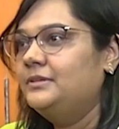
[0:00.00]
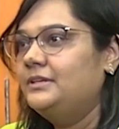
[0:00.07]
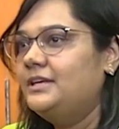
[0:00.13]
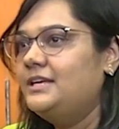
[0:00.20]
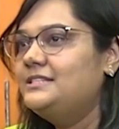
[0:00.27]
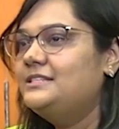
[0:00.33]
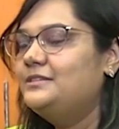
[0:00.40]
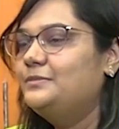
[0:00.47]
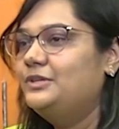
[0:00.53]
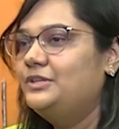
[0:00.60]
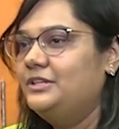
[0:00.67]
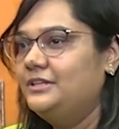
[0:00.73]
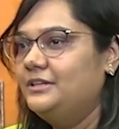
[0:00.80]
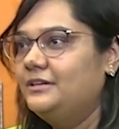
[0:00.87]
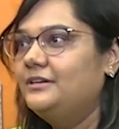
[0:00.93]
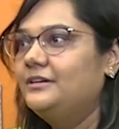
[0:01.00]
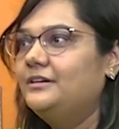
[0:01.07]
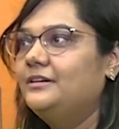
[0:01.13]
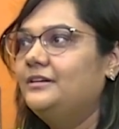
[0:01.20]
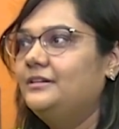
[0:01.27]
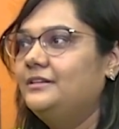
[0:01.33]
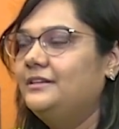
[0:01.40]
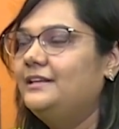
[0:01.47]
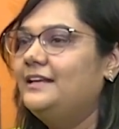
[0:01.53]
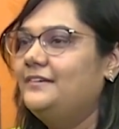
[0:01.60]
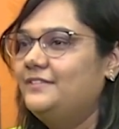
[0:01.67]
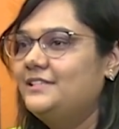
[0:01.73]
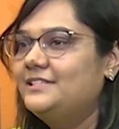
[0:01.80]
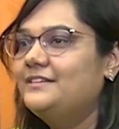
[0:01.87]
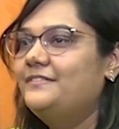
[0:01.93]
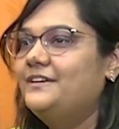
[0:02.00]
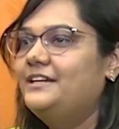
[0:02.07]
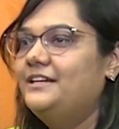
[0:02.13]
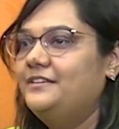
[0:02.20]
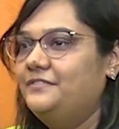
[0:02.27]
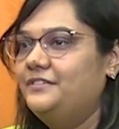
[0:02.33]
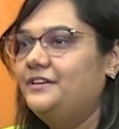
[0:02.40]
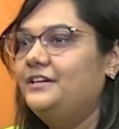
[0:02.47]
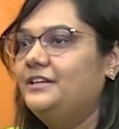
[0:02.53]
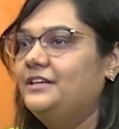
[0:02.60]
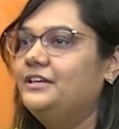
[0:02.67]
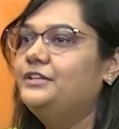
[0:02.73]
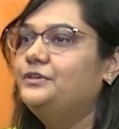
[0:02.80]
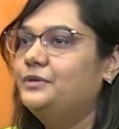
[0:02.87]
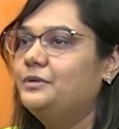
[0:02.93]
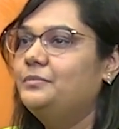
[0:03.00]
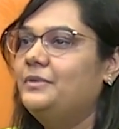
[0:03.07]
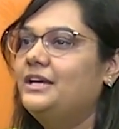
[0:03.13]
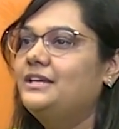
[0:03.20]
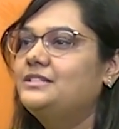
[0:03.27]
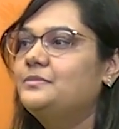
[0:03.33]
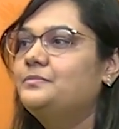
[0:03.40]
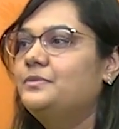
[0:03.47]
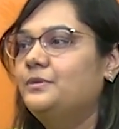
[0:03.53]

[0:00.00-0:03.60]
Yes, sir, but the levels are very different. Here you can make some